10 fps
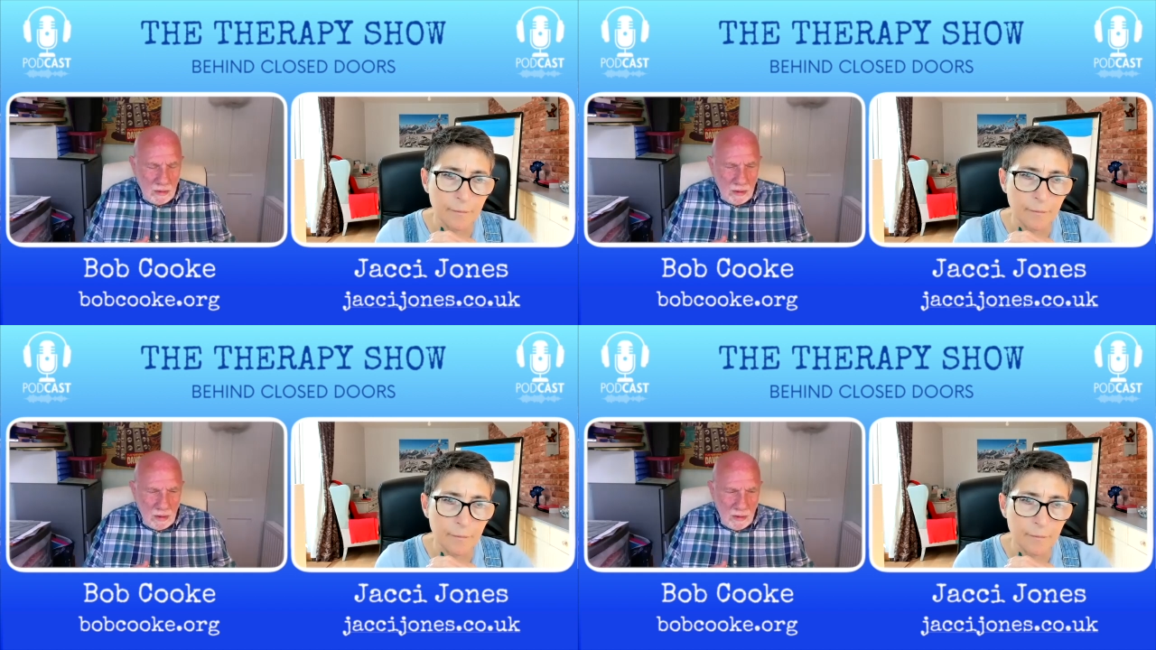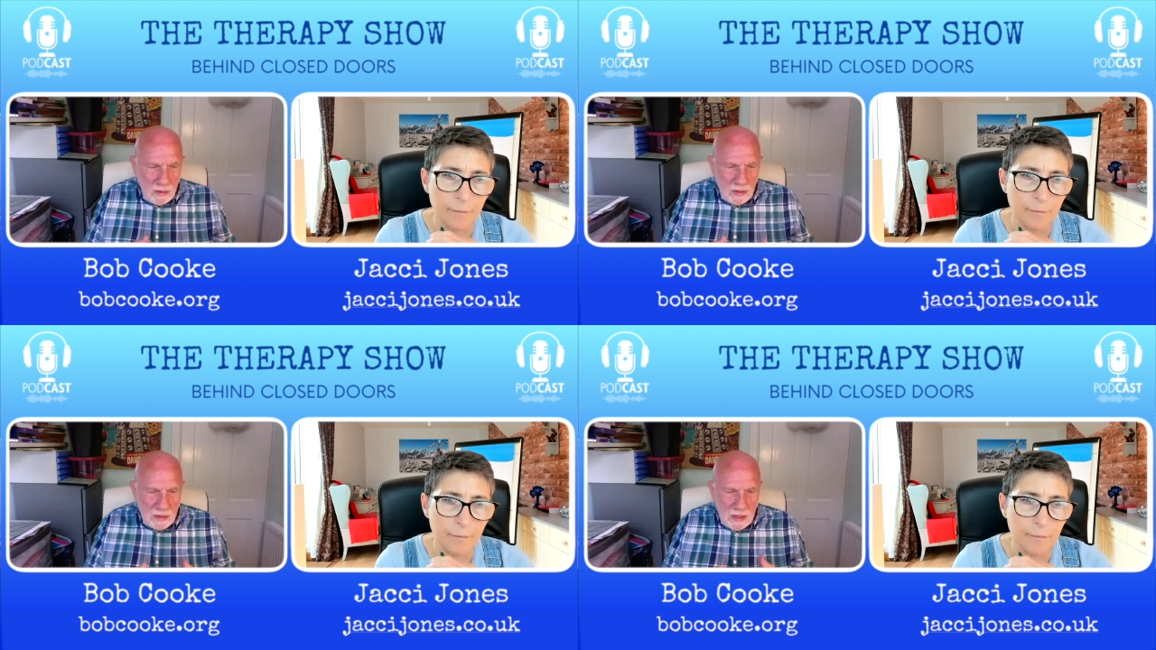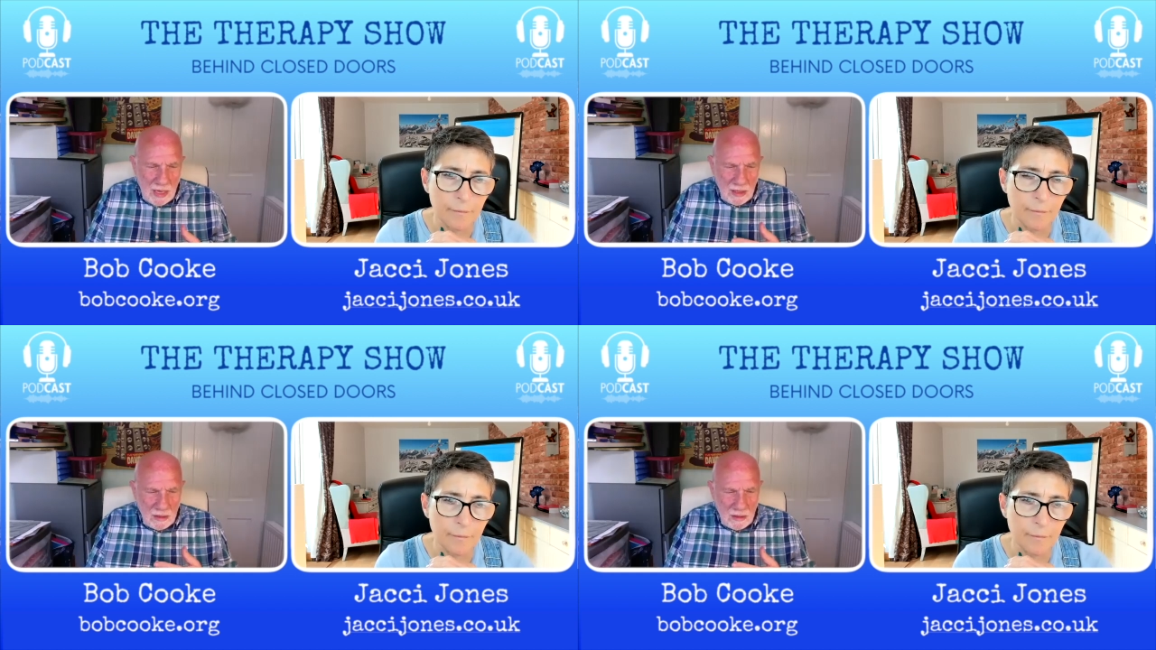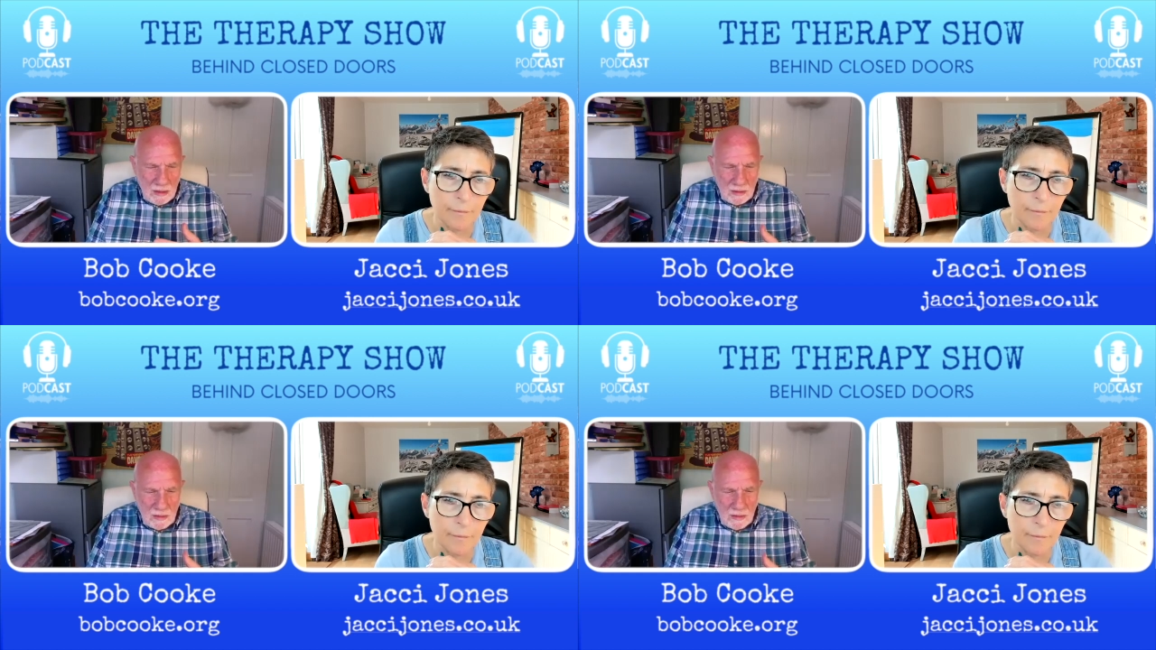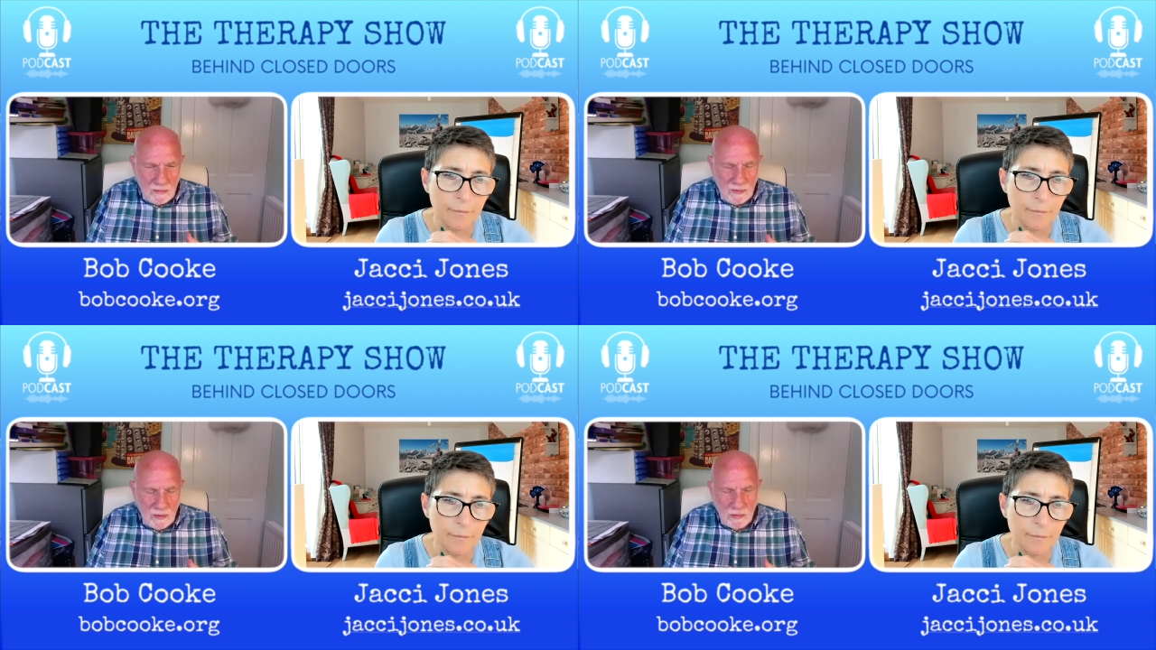Speaker 1: understand the
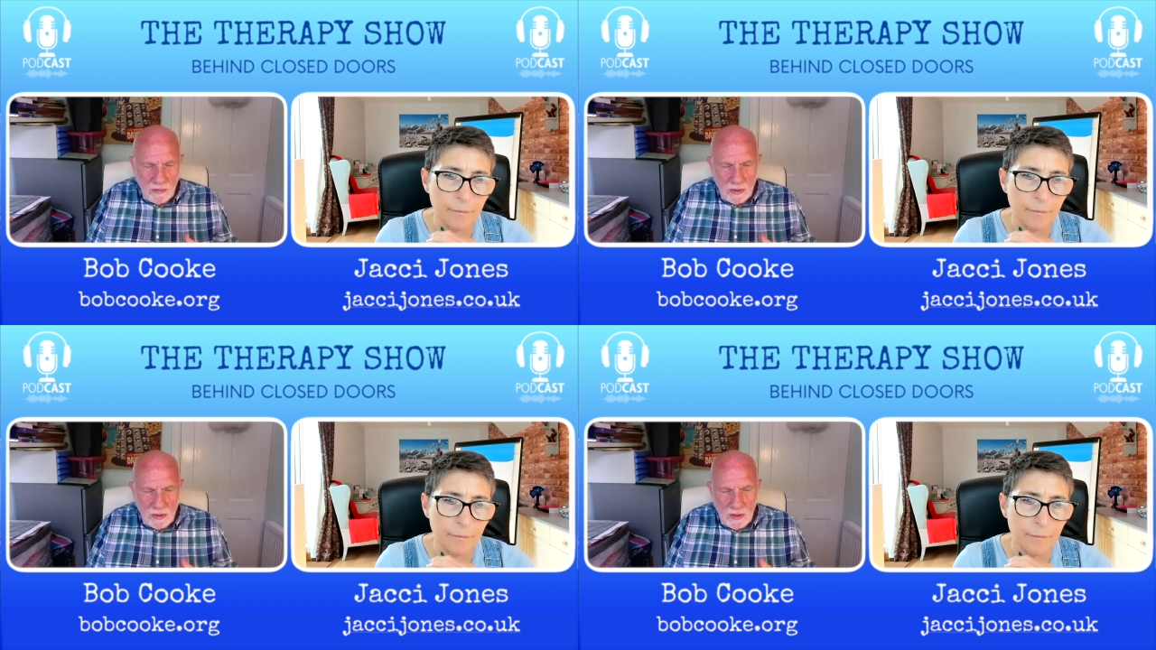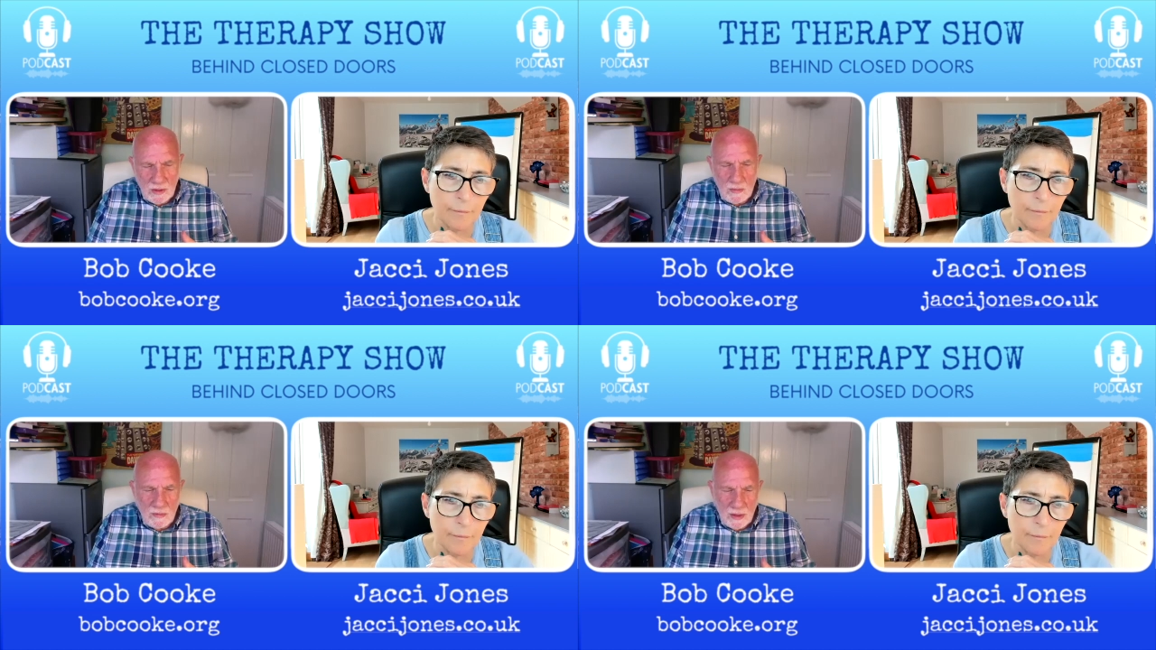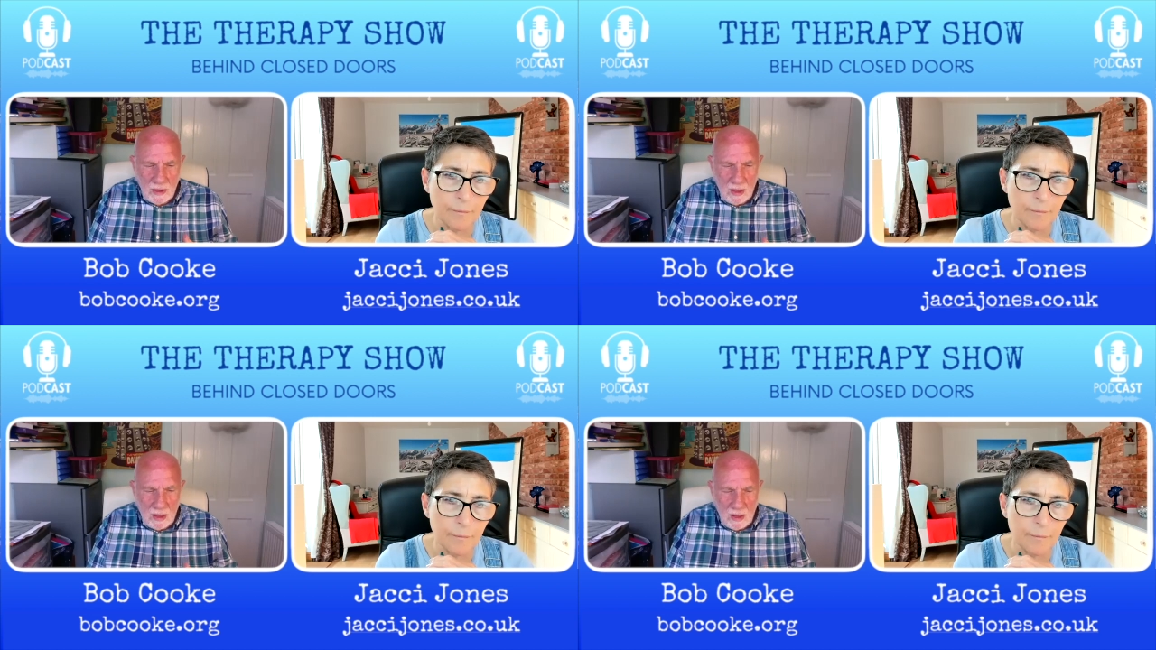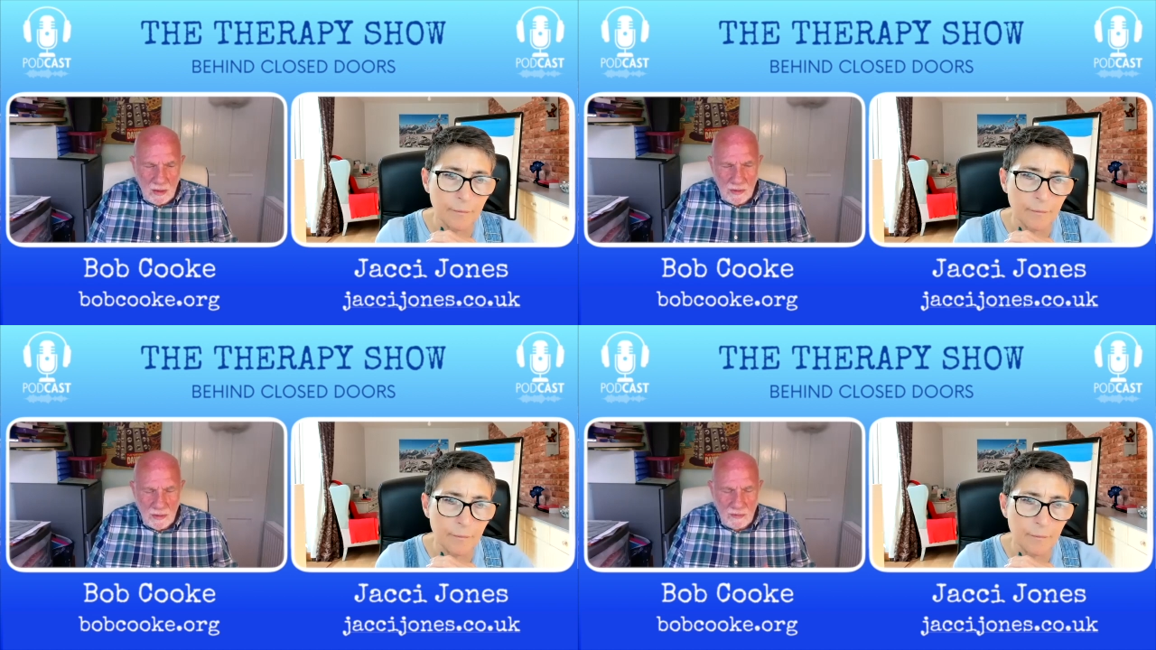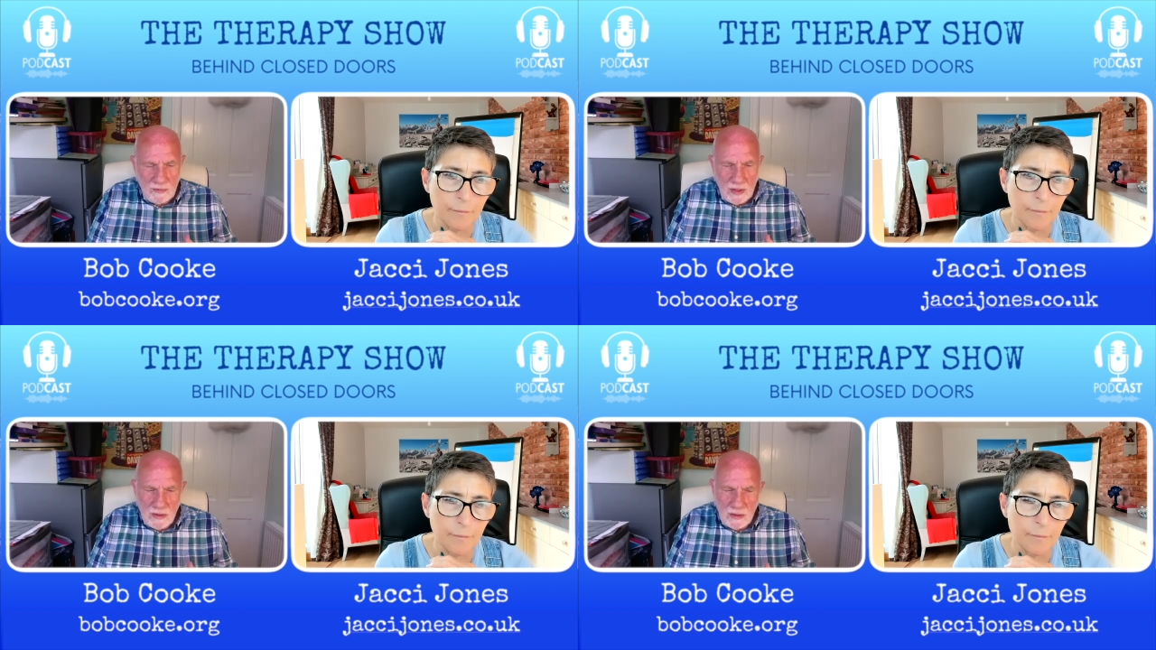filtering system of the client, the
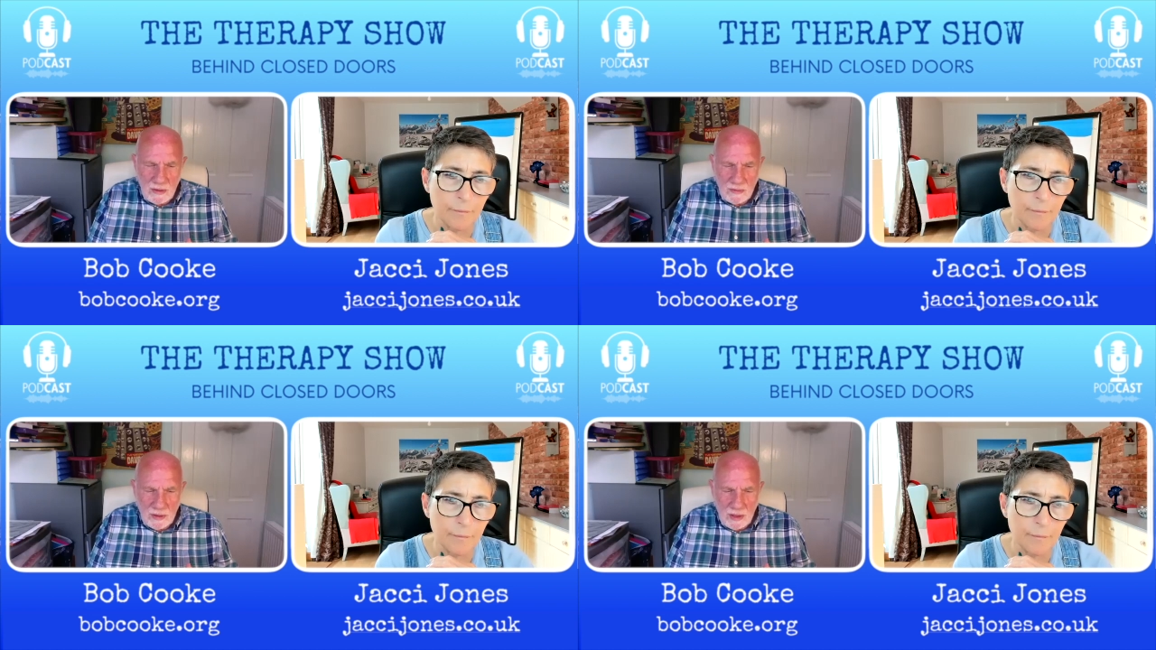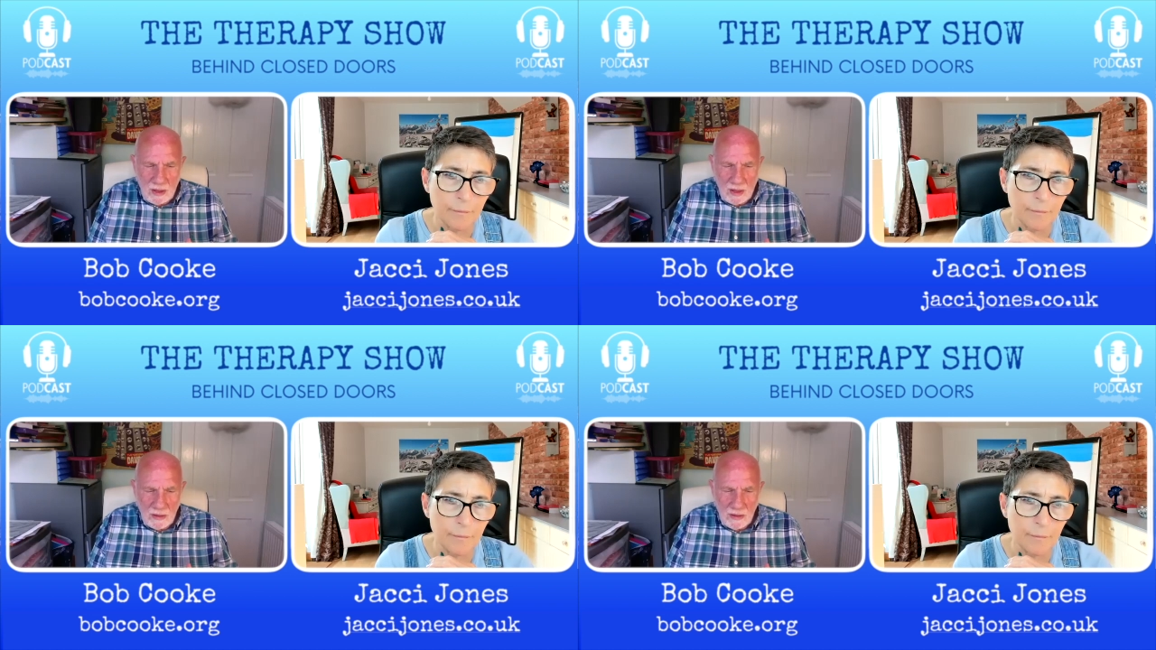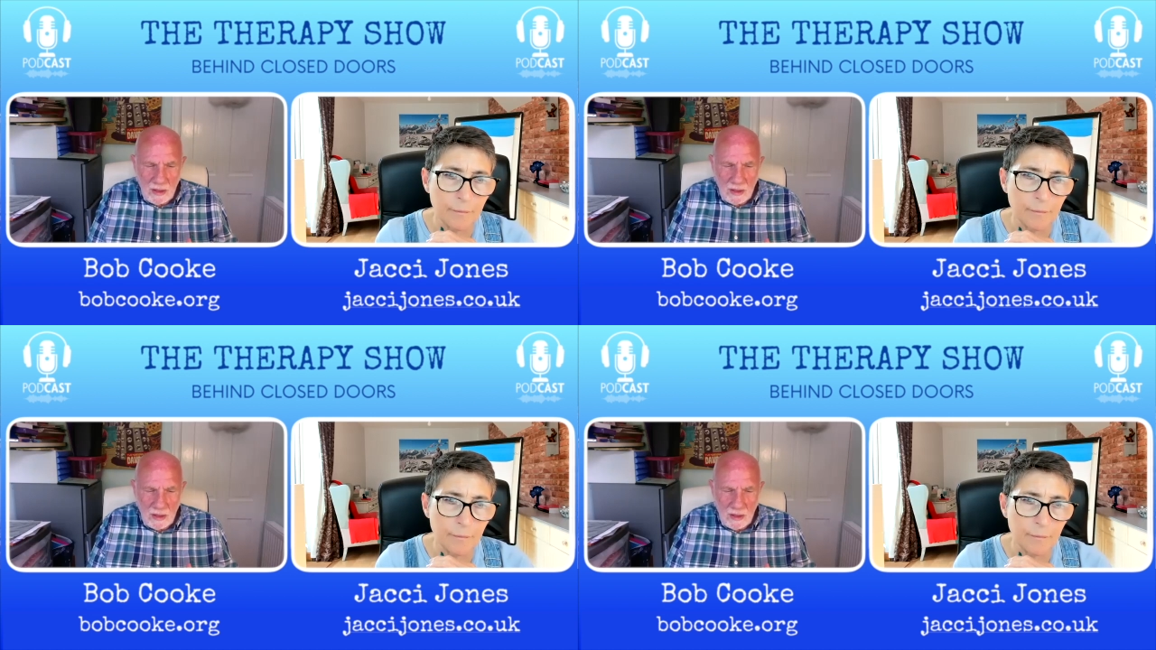defenses of the client.